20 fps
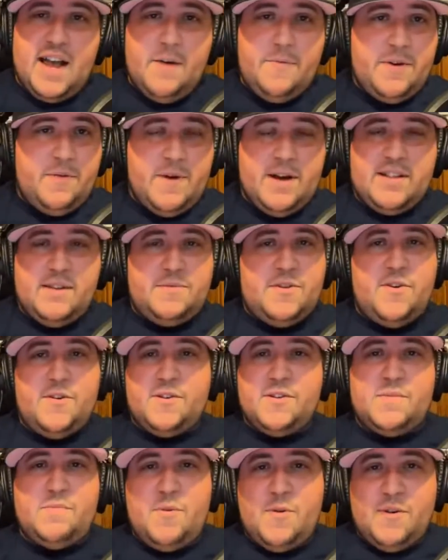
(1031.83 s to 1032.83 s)
We wound up talking
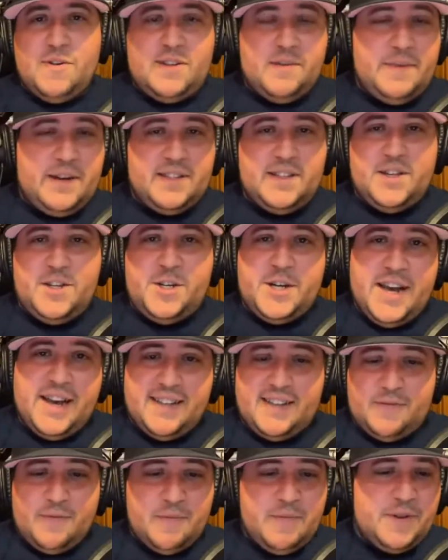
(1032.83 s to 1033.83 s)
sports about the
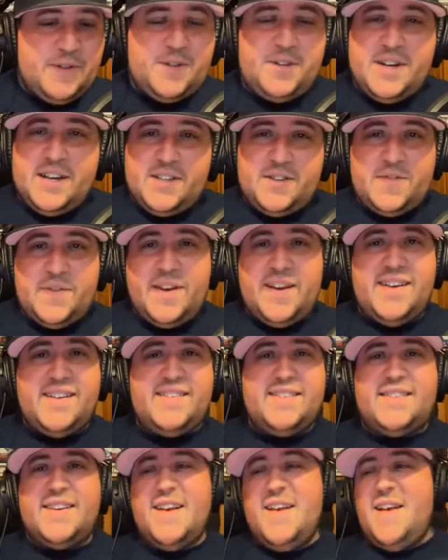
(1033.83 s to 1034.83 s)
Jets. We're both Jets
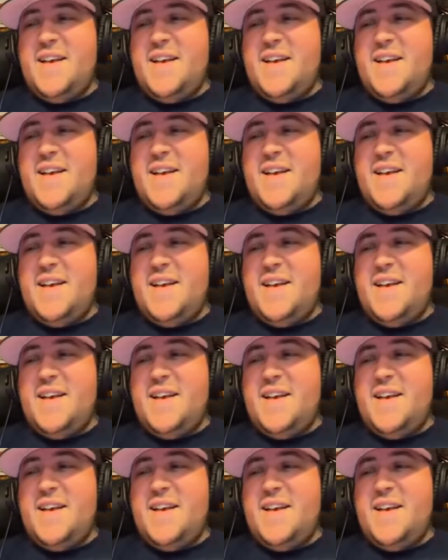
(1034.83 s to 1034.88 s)
fans.